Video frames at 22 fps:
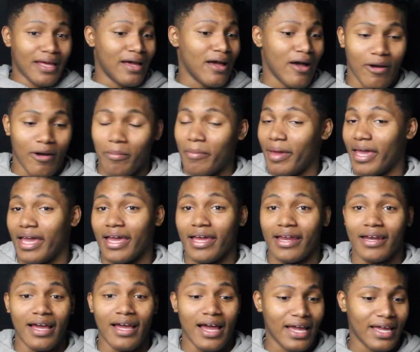Oh,
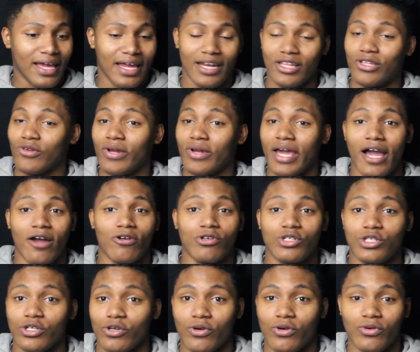man. I gotta do the
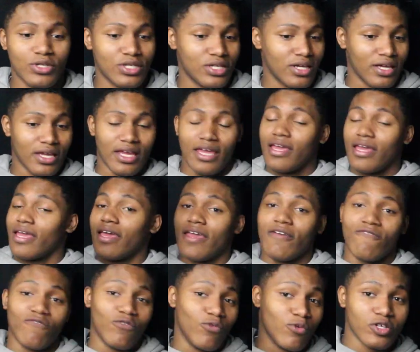outro. So
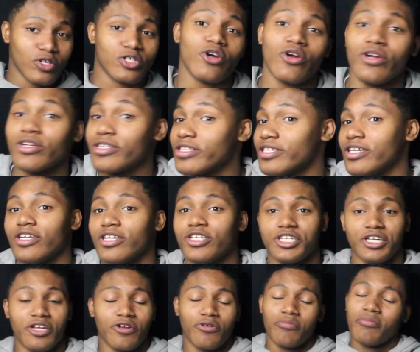if you're returning to the
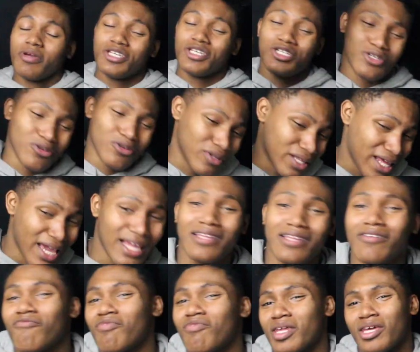channel, make sure you
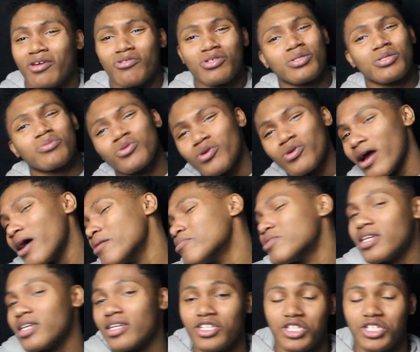like the video,
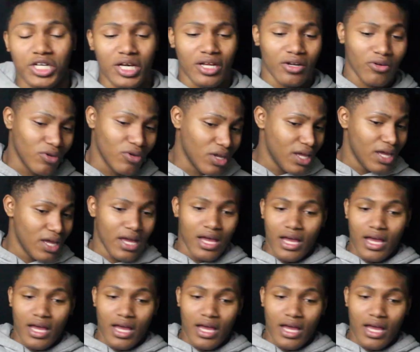subscribe to the channel.